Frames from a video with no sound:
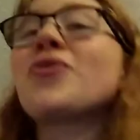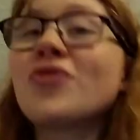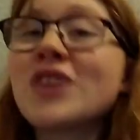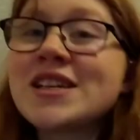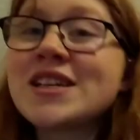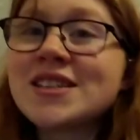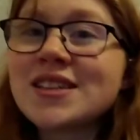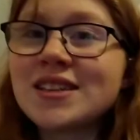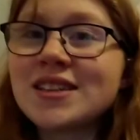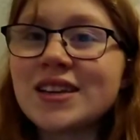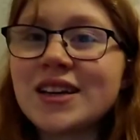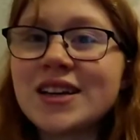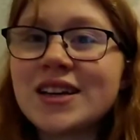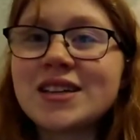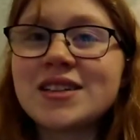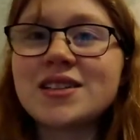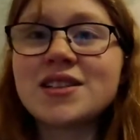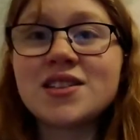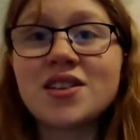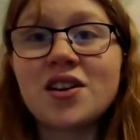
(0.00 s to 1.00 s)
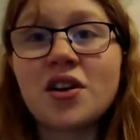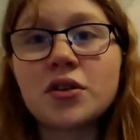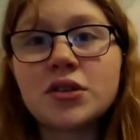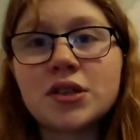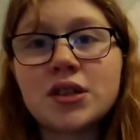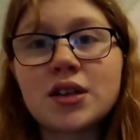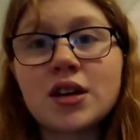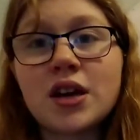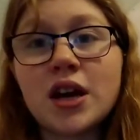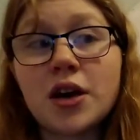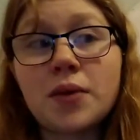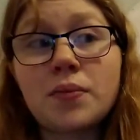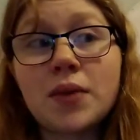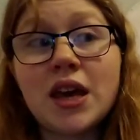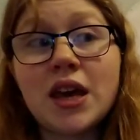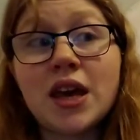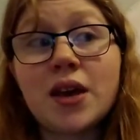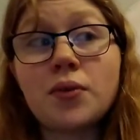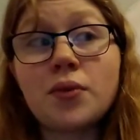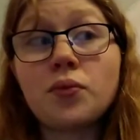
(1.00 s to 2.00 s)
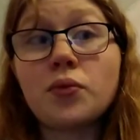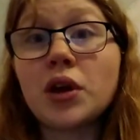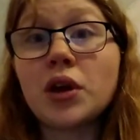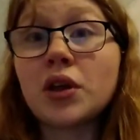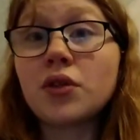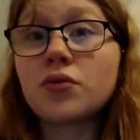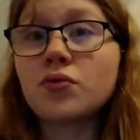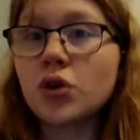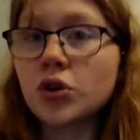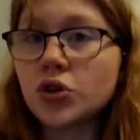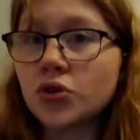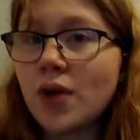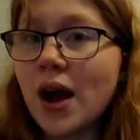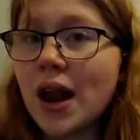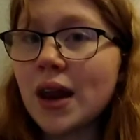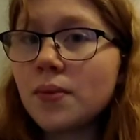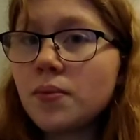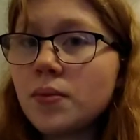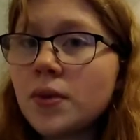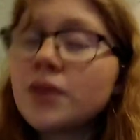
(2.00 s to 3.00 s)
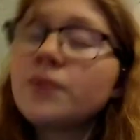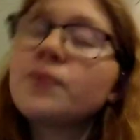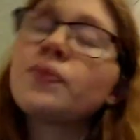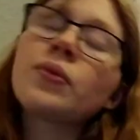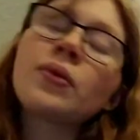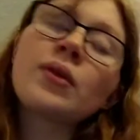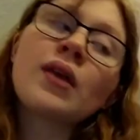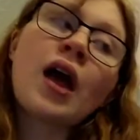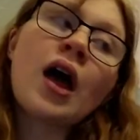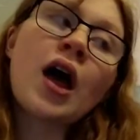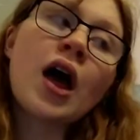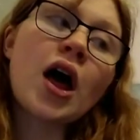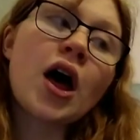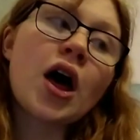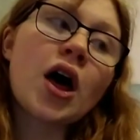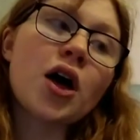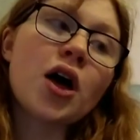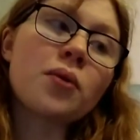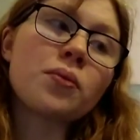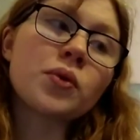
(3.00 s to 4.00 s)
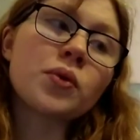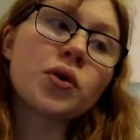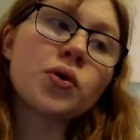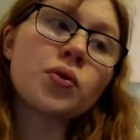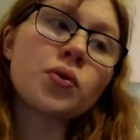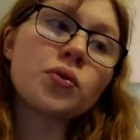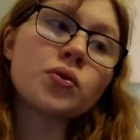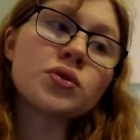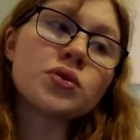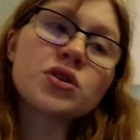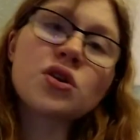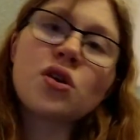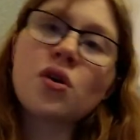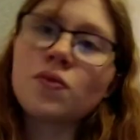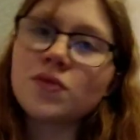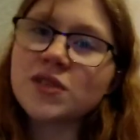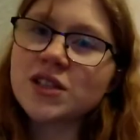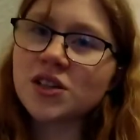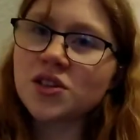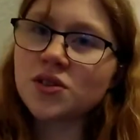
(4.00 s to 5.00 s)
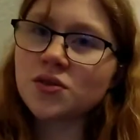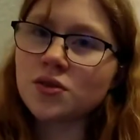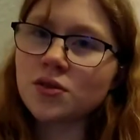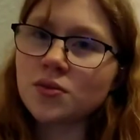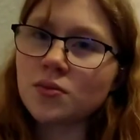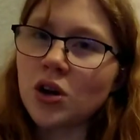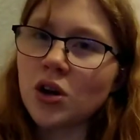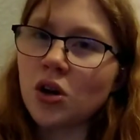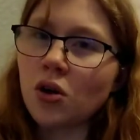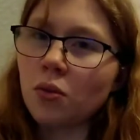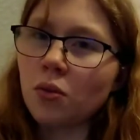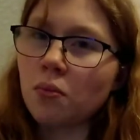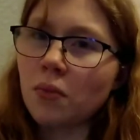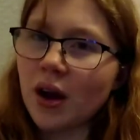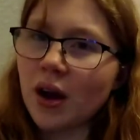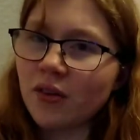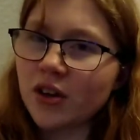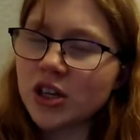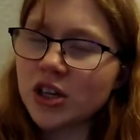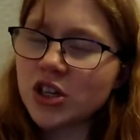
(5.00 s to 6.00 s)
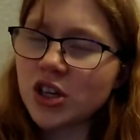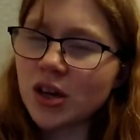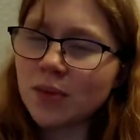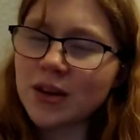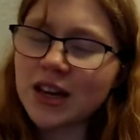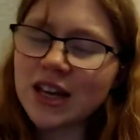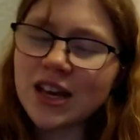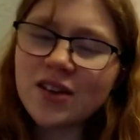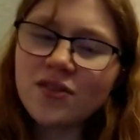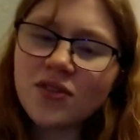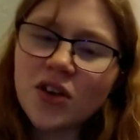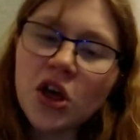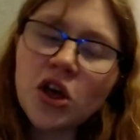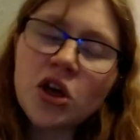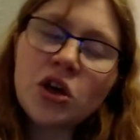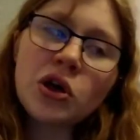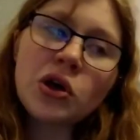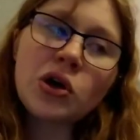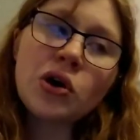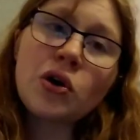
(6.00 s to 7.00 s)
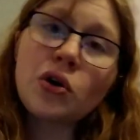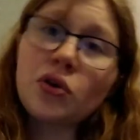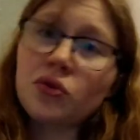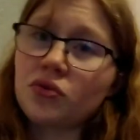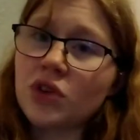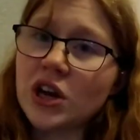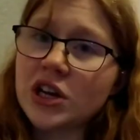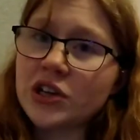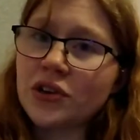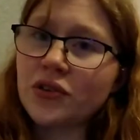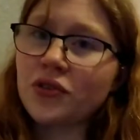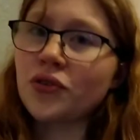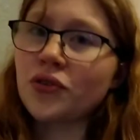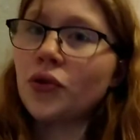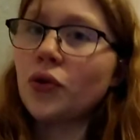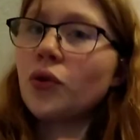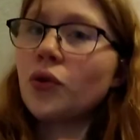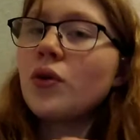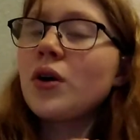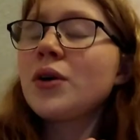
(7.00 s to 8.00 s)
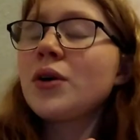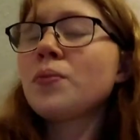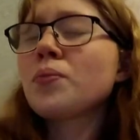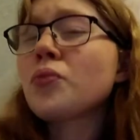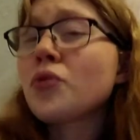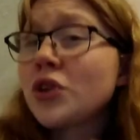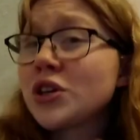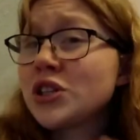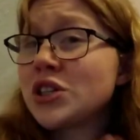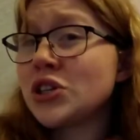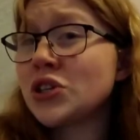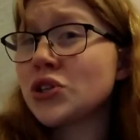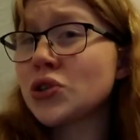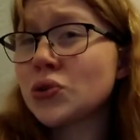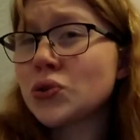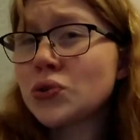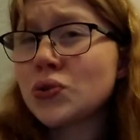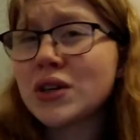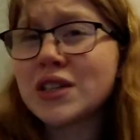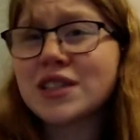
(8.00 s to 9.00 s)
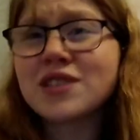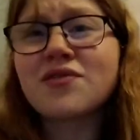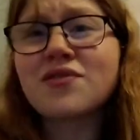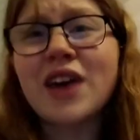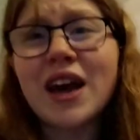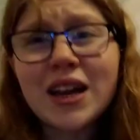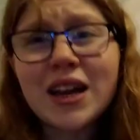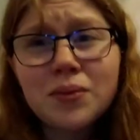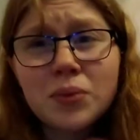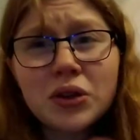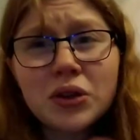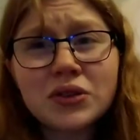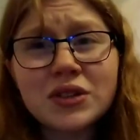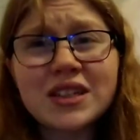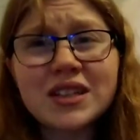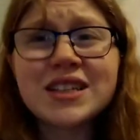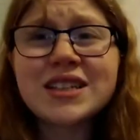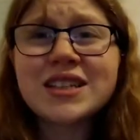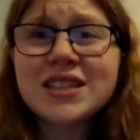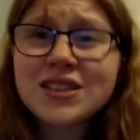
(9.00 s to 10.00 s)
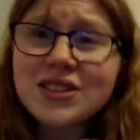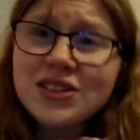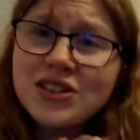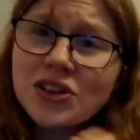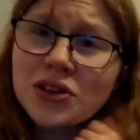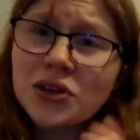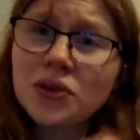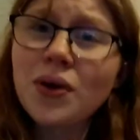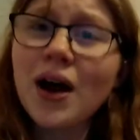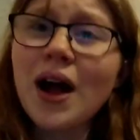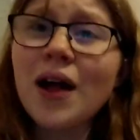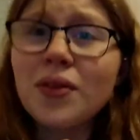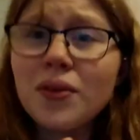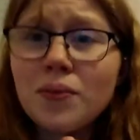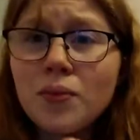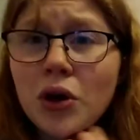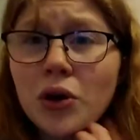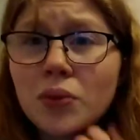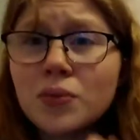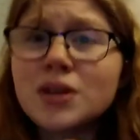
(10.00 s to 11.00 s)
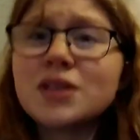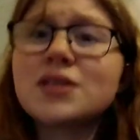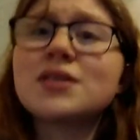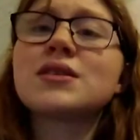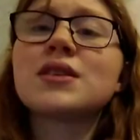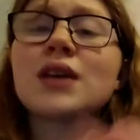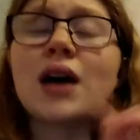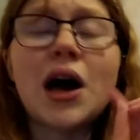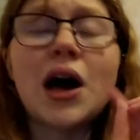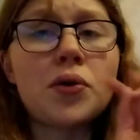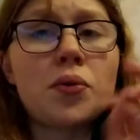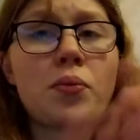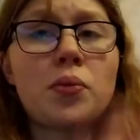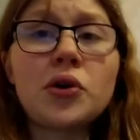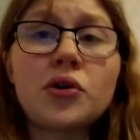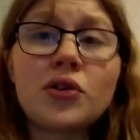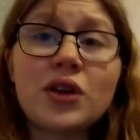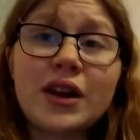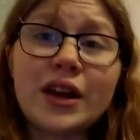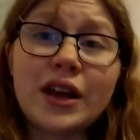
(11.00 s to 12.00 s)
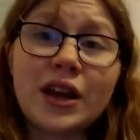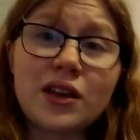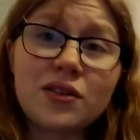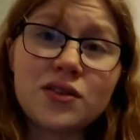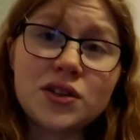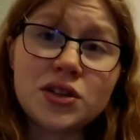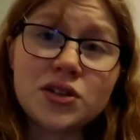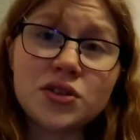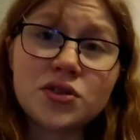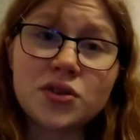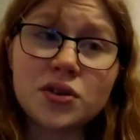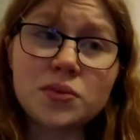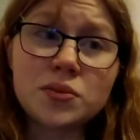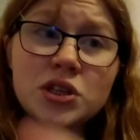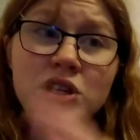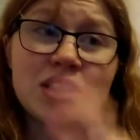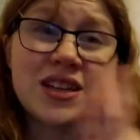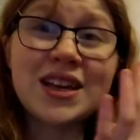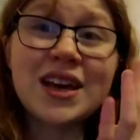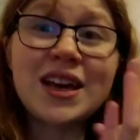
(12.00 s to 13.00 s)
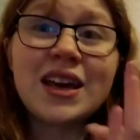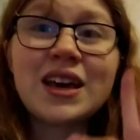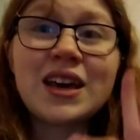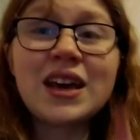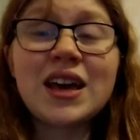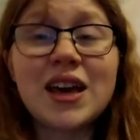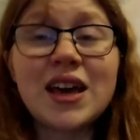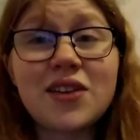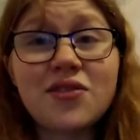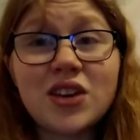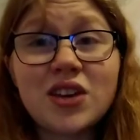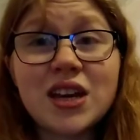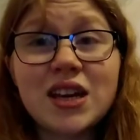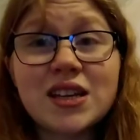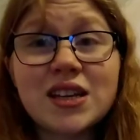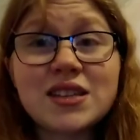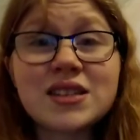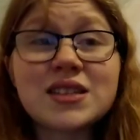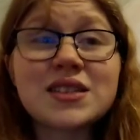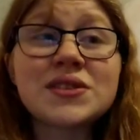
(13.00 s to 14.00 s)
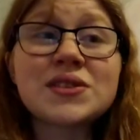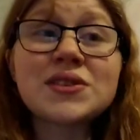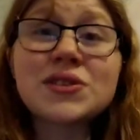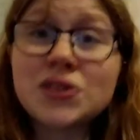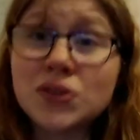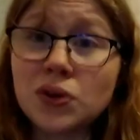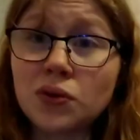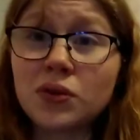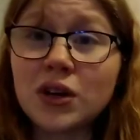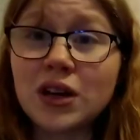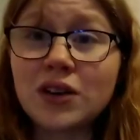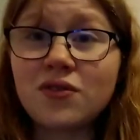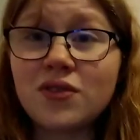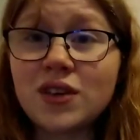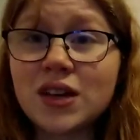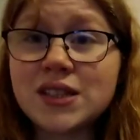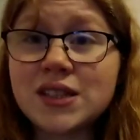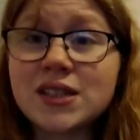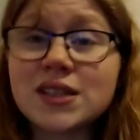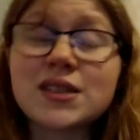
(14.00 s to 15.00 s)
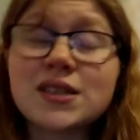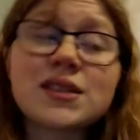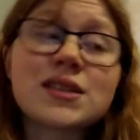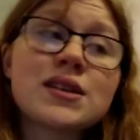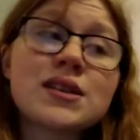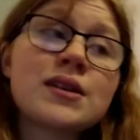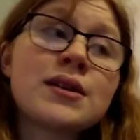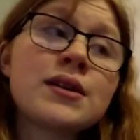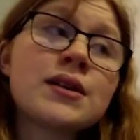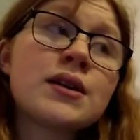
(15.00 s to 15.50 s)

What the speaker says: recently starred in with Roger Allam, called Conversations from a Long Marriage, I believe, on Radio 4. Pretty sure it's available to listen to at the moment. I will put the link in the description if it is. Sorry if it isn't.